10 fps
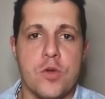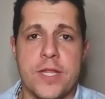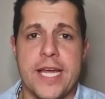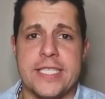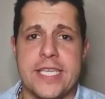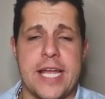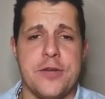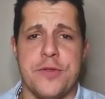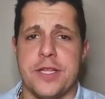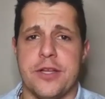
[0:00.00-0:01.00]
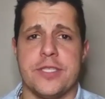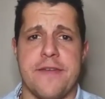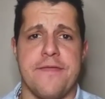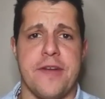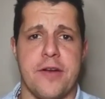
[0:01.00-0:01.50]
But that said, I do think there is
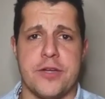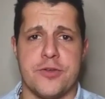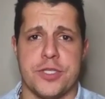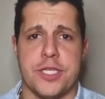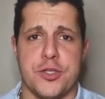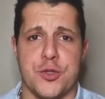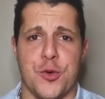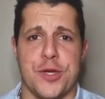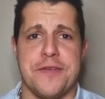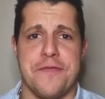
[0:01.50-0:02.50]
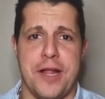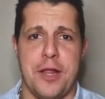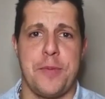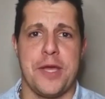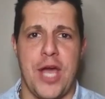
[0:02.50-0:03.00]
a very interesting story
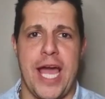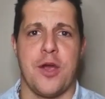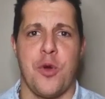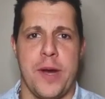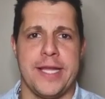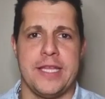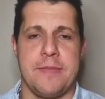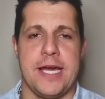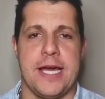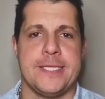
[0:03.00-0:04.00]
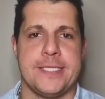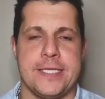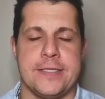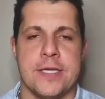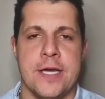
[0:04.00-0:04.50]
developing kind of quietly behind the
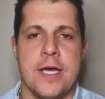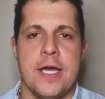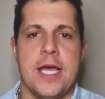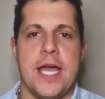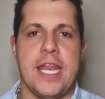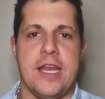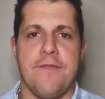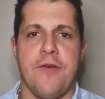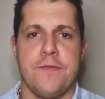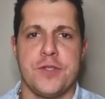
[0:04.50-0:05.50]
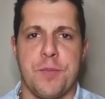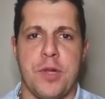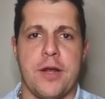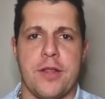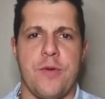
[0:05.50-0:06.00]
scenes. And it involves a
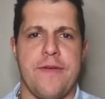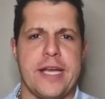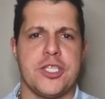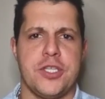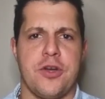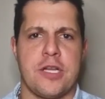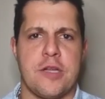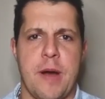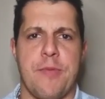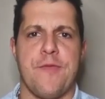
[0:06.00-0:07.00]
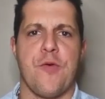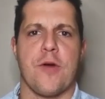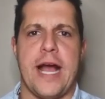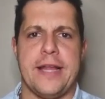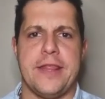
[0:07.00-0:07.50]
player that we've actually talked about
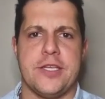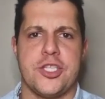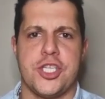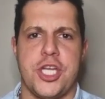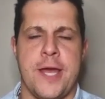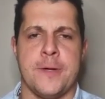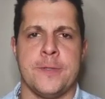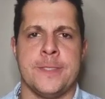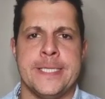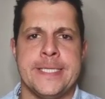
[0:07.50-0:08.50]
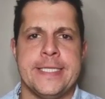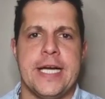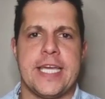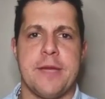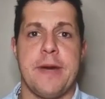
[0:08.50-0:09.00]
before on this channel,
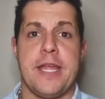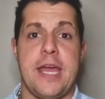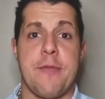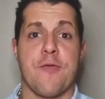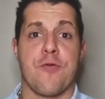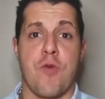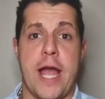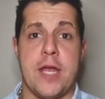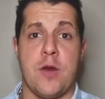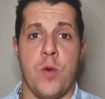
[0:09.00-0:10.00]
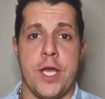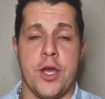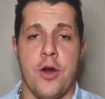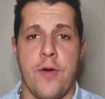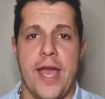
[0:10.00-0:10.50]
a kid by the name of Ryan
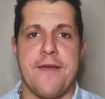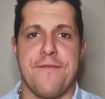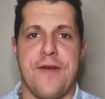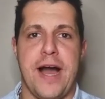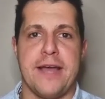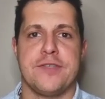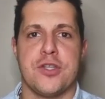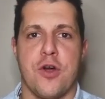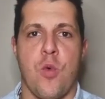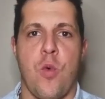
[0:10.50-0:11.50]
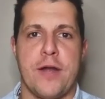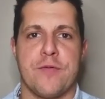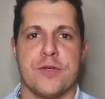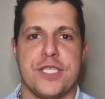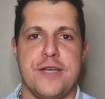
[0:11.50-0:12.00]
Wingo, a five-star wide
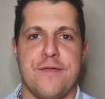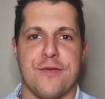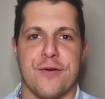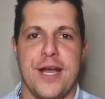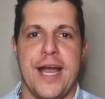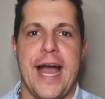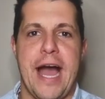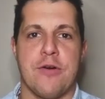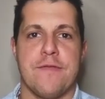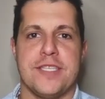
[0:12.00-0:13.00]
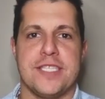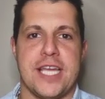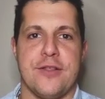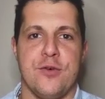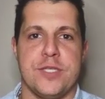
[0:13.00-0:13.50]
receiver out of the
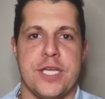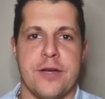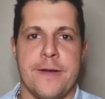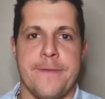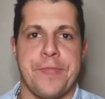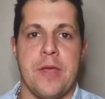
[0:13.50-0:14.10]
St. Louis area.